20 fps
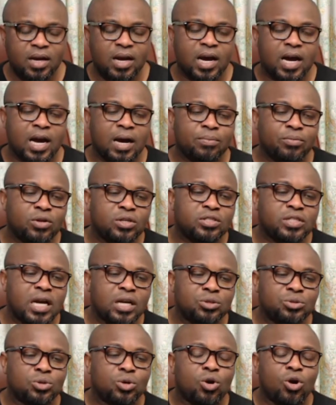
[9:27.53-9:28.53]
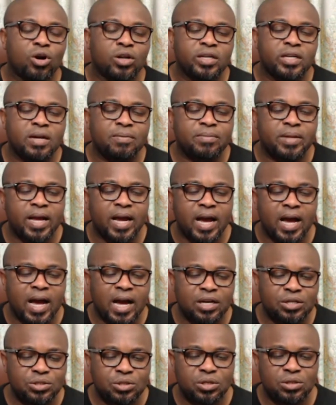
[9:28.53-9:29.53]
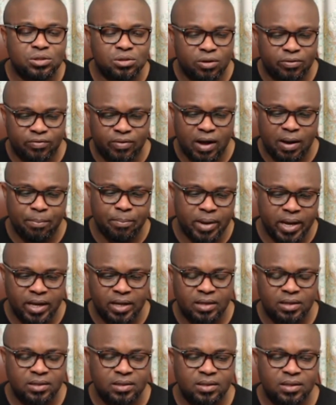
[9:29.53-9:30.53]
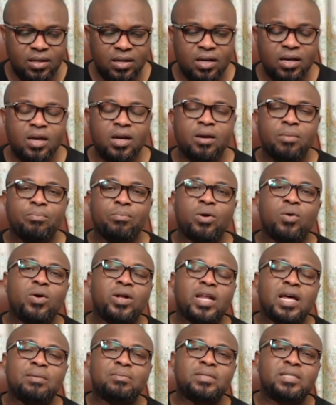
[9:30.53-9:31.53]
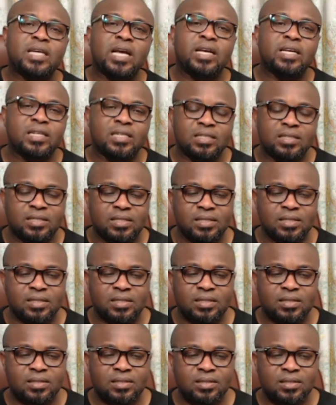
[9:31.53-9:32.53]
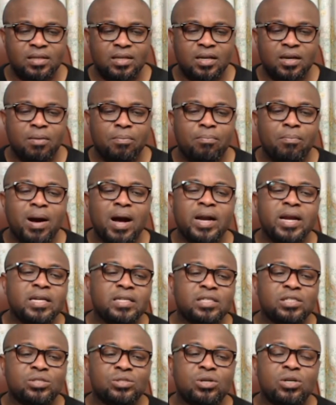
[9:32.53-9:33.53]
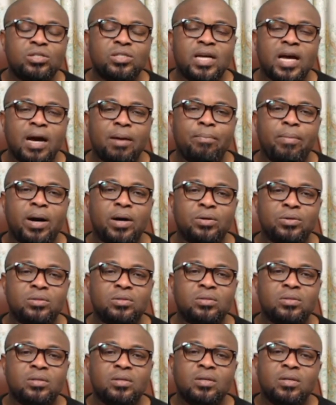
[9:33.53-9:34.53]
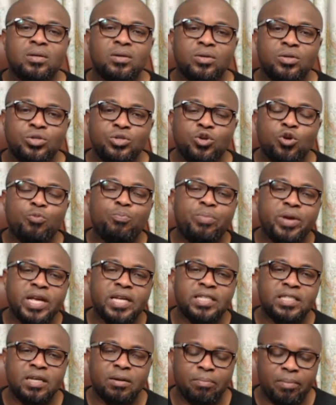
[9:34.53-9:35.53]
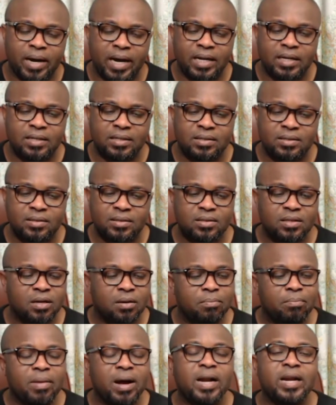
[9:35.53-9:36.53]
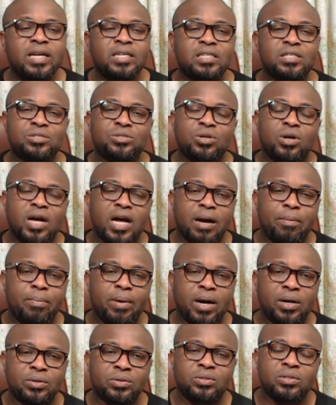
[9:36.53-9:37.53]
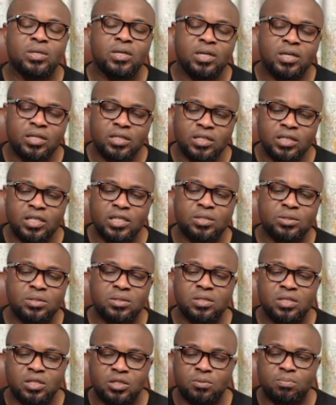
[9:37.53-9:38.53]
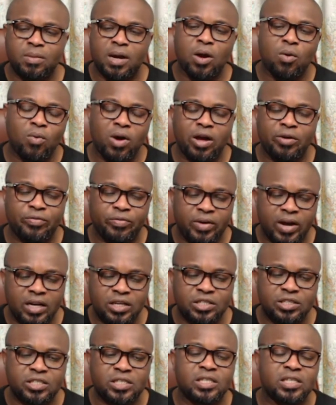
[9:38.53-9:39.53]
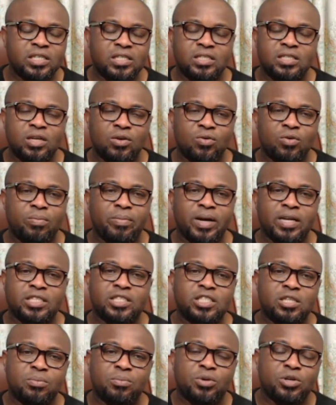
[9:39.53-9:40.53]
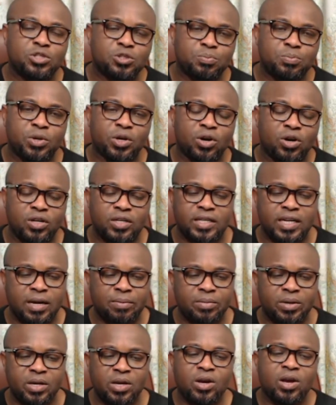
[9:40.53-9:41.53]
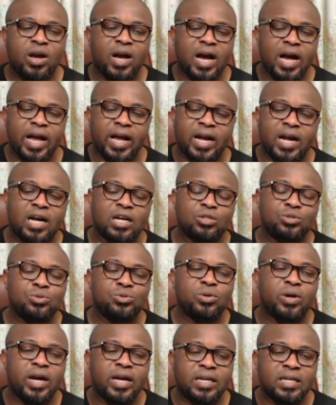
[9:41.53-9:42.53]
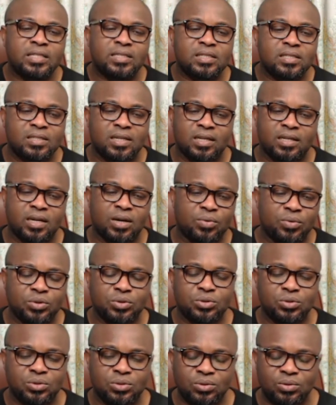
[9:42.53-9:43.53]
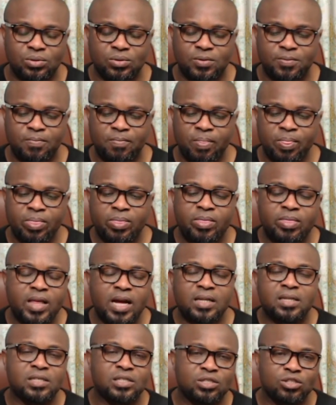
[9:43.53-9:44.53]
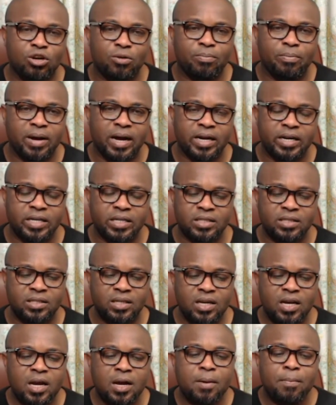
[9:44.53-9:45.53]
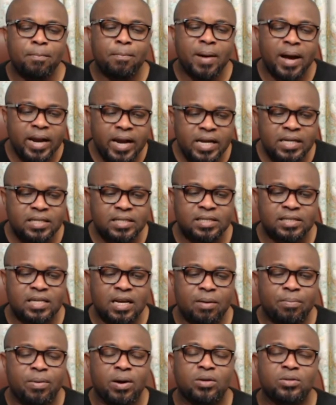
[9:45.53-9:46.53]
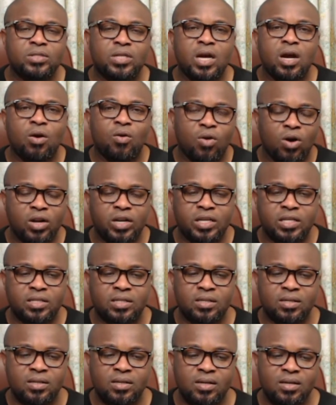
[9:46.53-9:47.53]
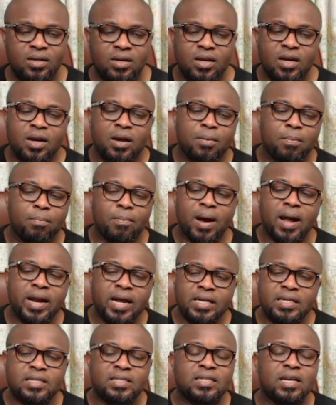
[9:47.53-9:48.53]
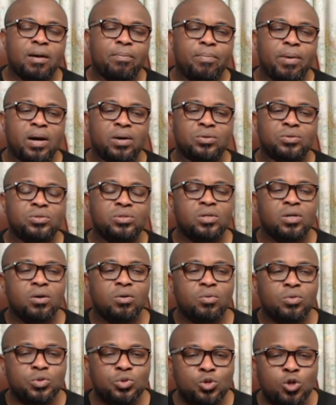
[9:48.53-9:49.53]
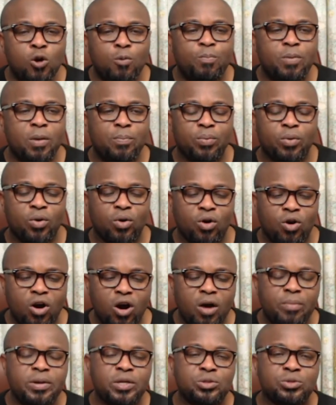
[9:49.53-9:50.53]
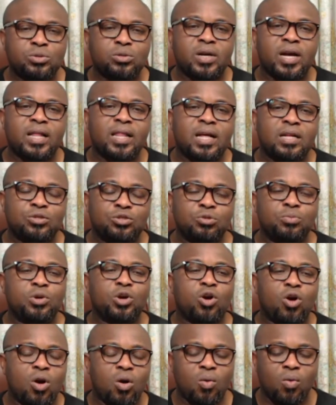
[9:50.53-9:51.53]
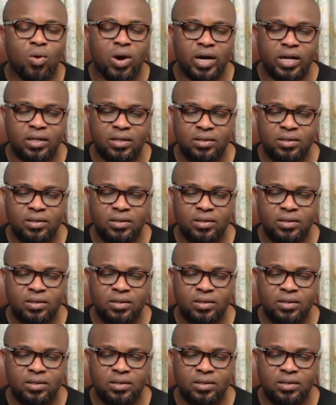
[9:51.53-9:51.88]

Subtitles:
I'm not trying to condemn the actions of our men. But what I'm saying is this: marriage is not about you being the man. Marriage is not about this is my wife and she is the woman. She must be under me. I can do anything that I want to do. That is not marriage. Marriage is about equality. Marriage is about 2 people coming together to become one.